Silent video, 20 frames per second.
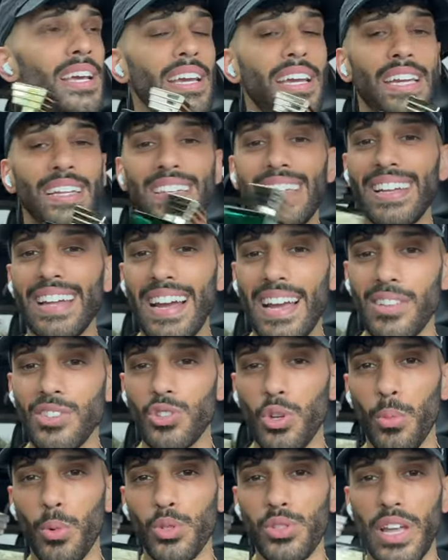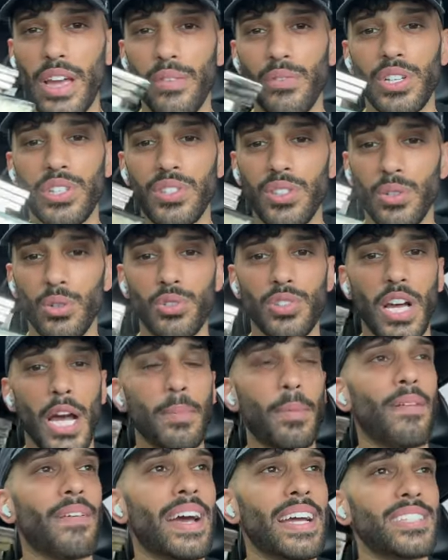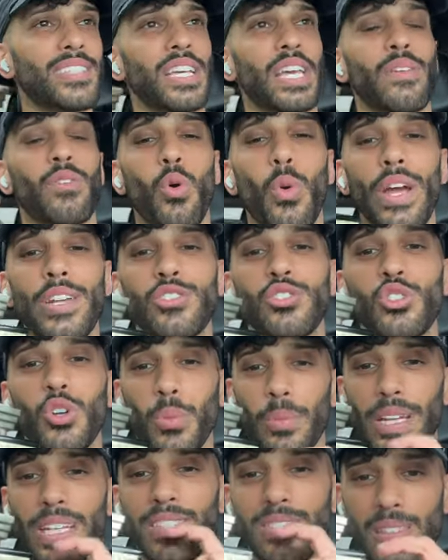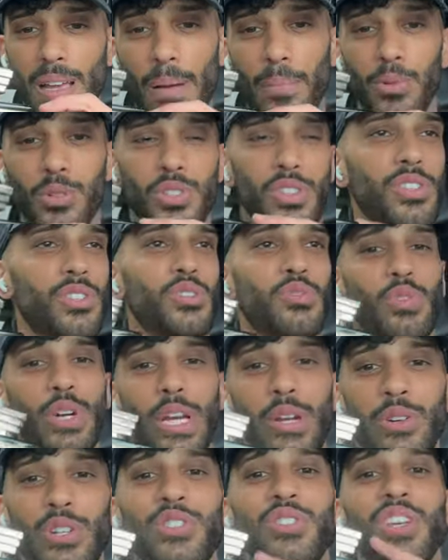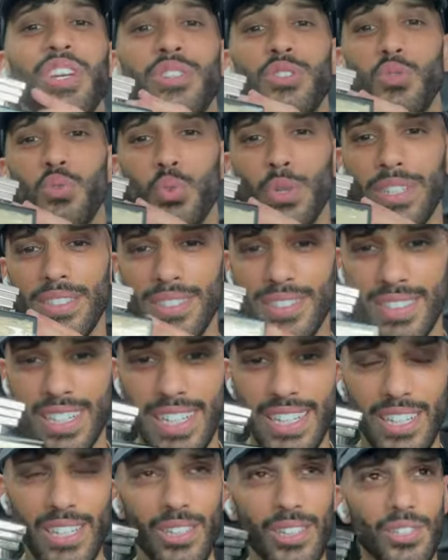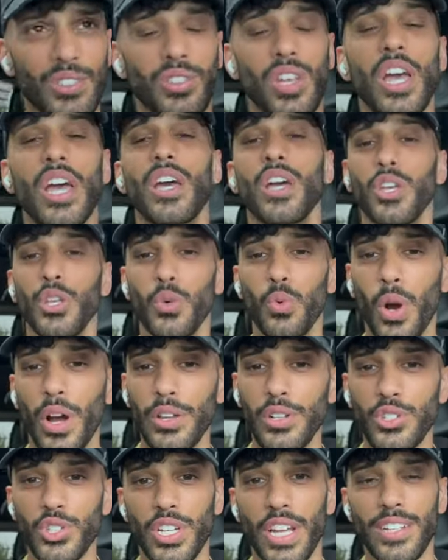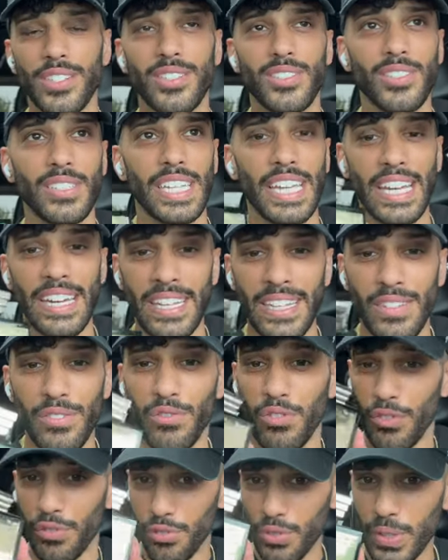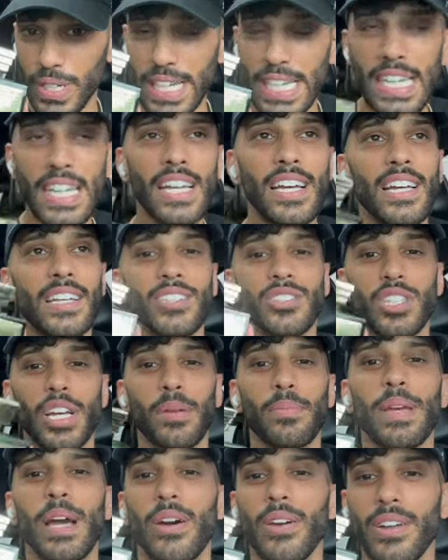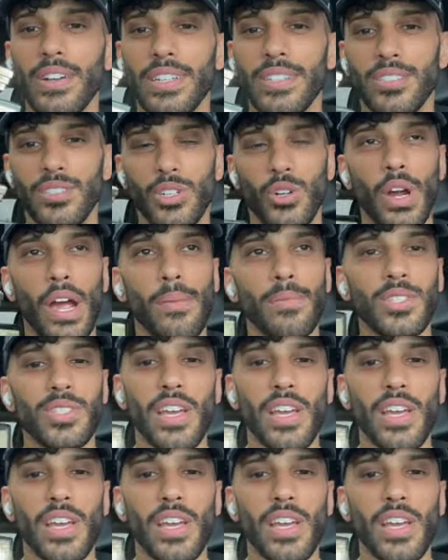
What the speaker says: and get asked almost every single time. I've had to give away so many samples of this fragrance, it's ridiculous. You want your chance to get it for free? Check me out on Instagram, it's